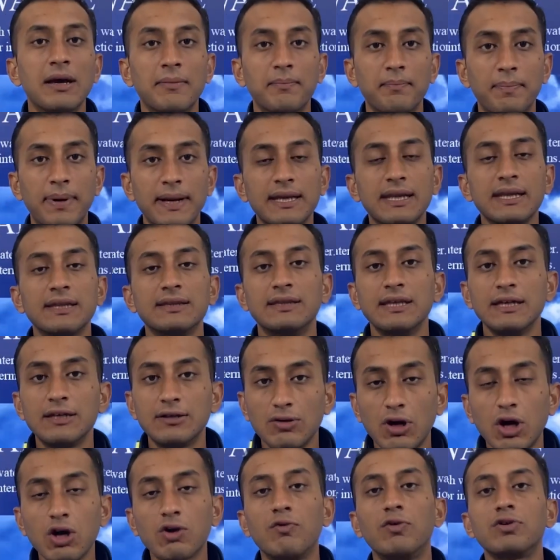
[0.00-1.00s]
but the
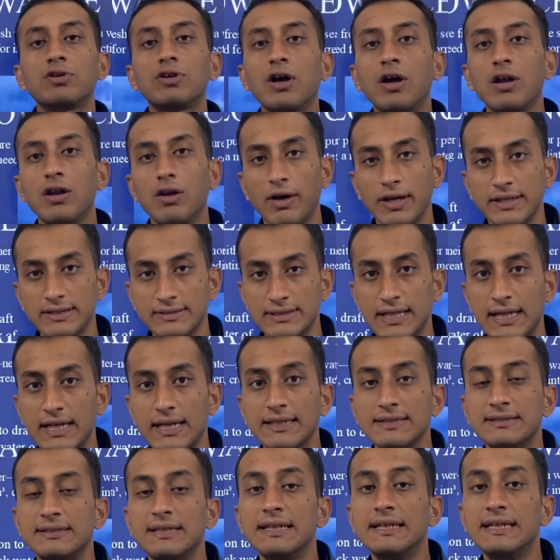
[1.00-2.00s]
dock water allowance, that
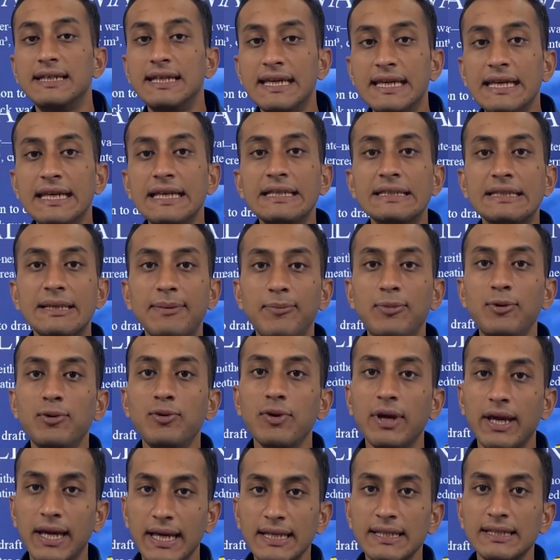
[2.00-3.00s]
is the
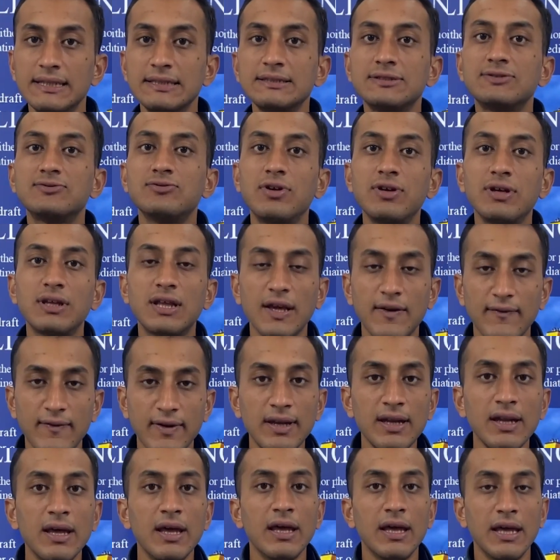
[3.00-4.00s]
DWA, is not
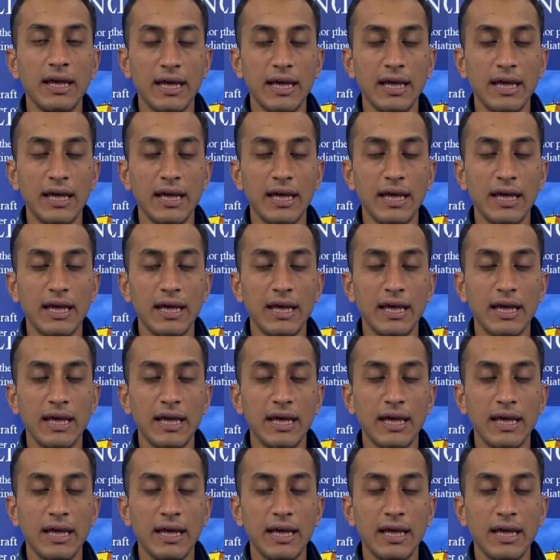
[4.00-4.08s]
given